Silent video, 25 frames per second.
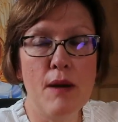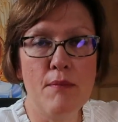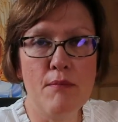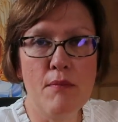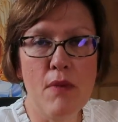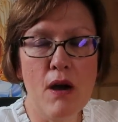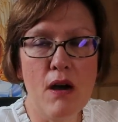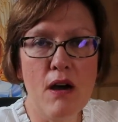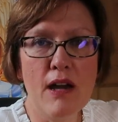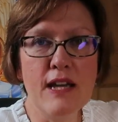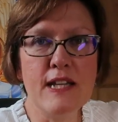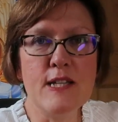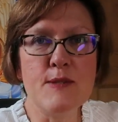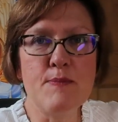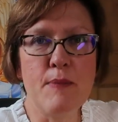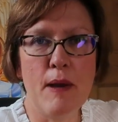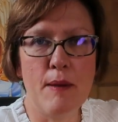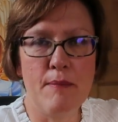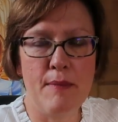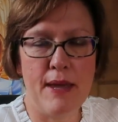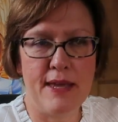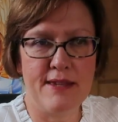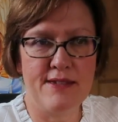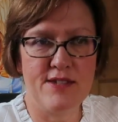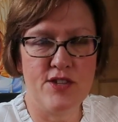my mind
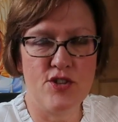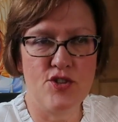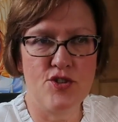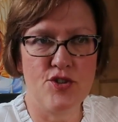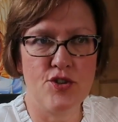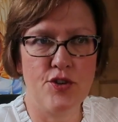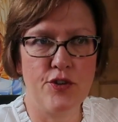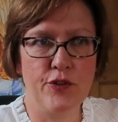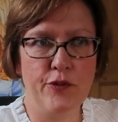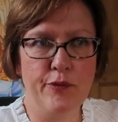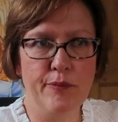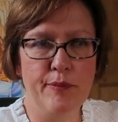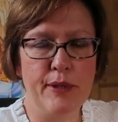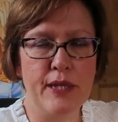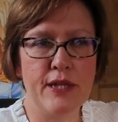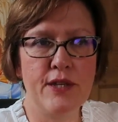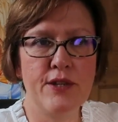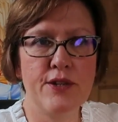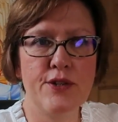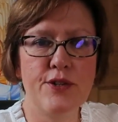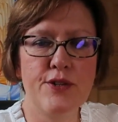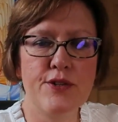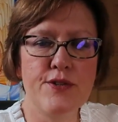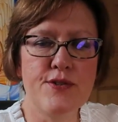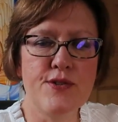by Metatron,
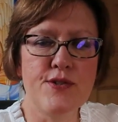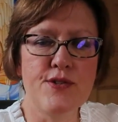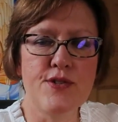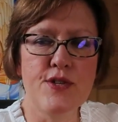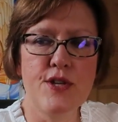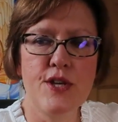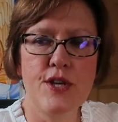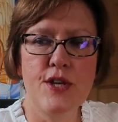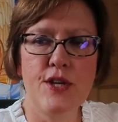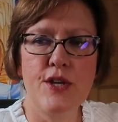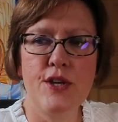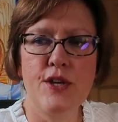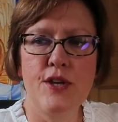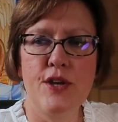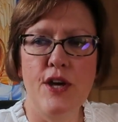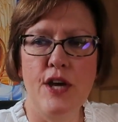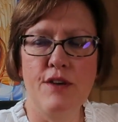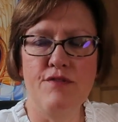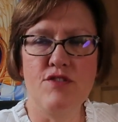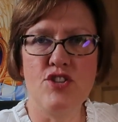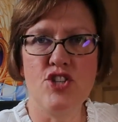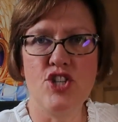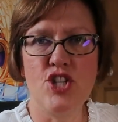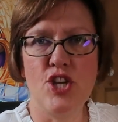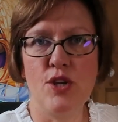because
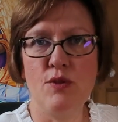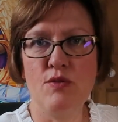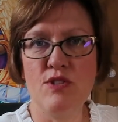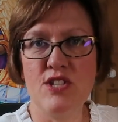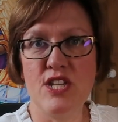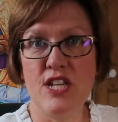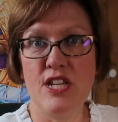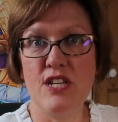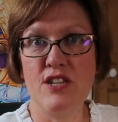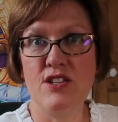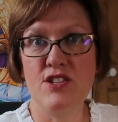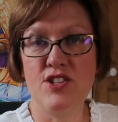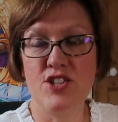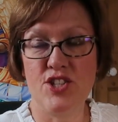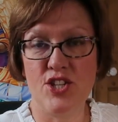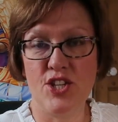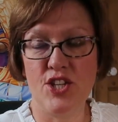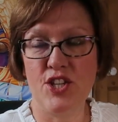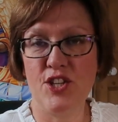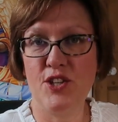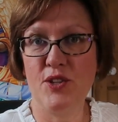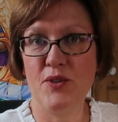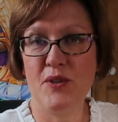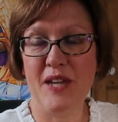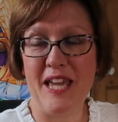I've tuned
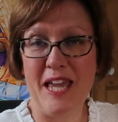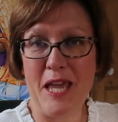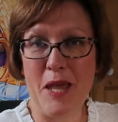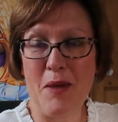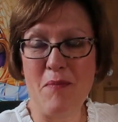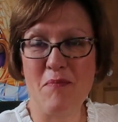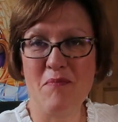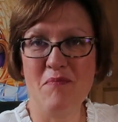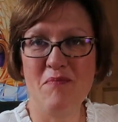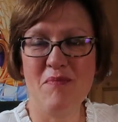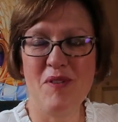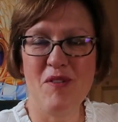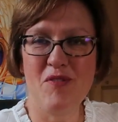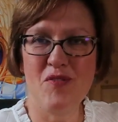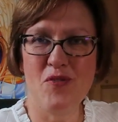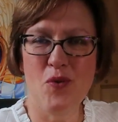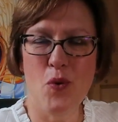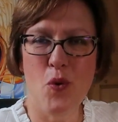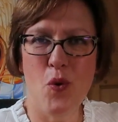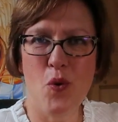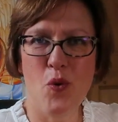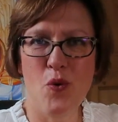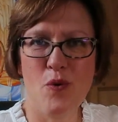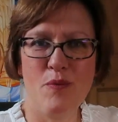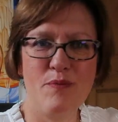into him
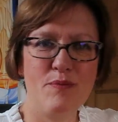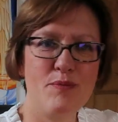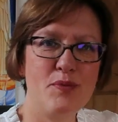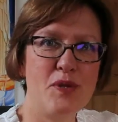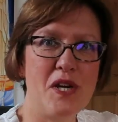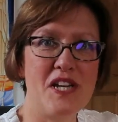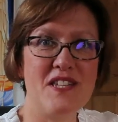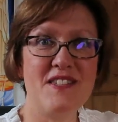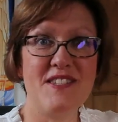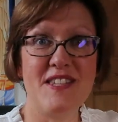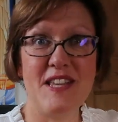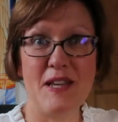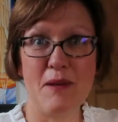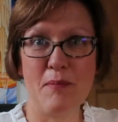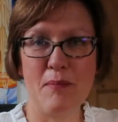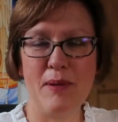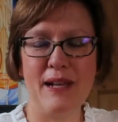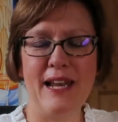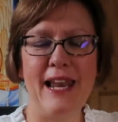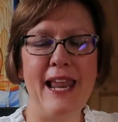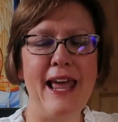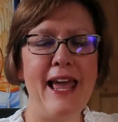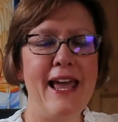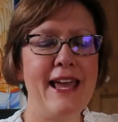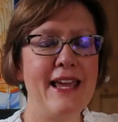before pressing
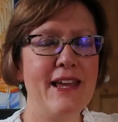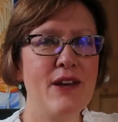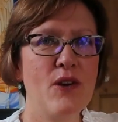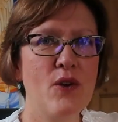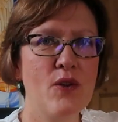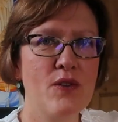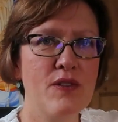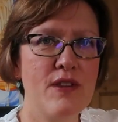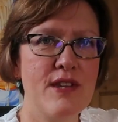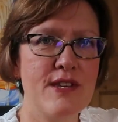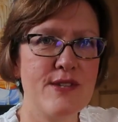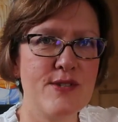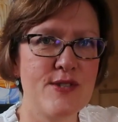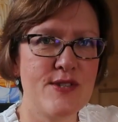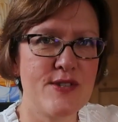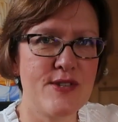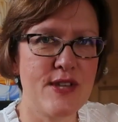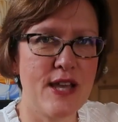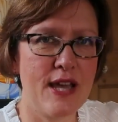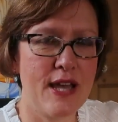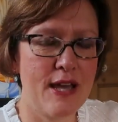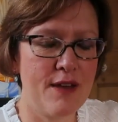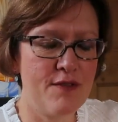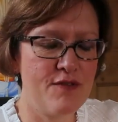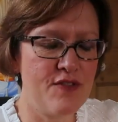play on this
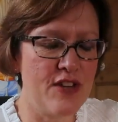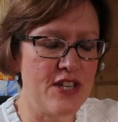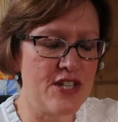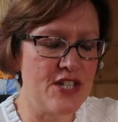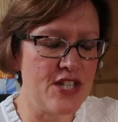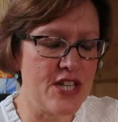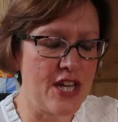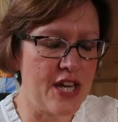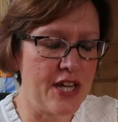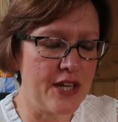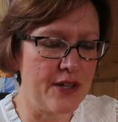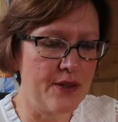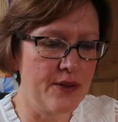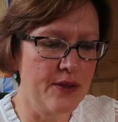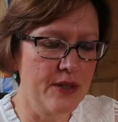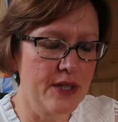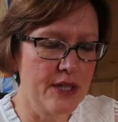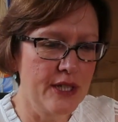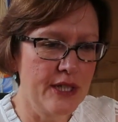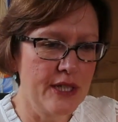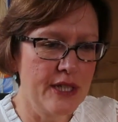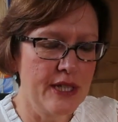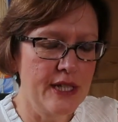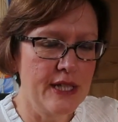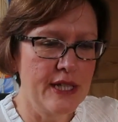video,
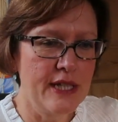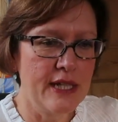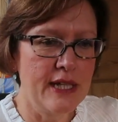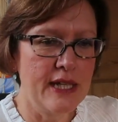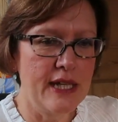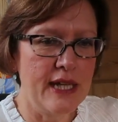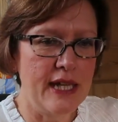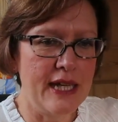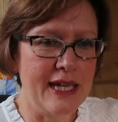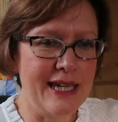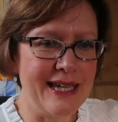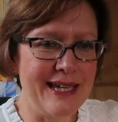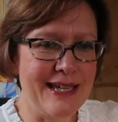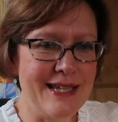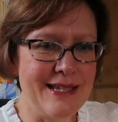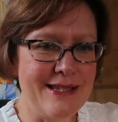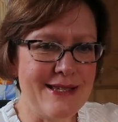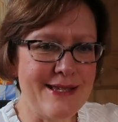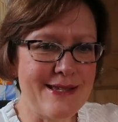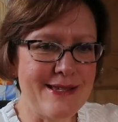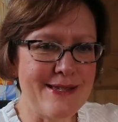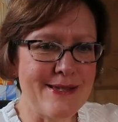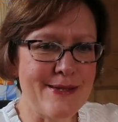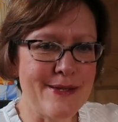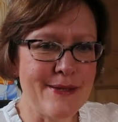
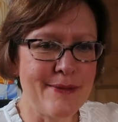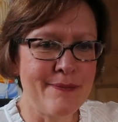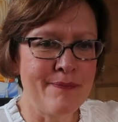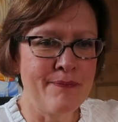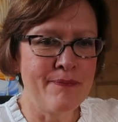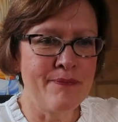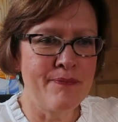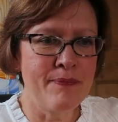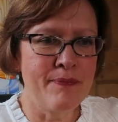is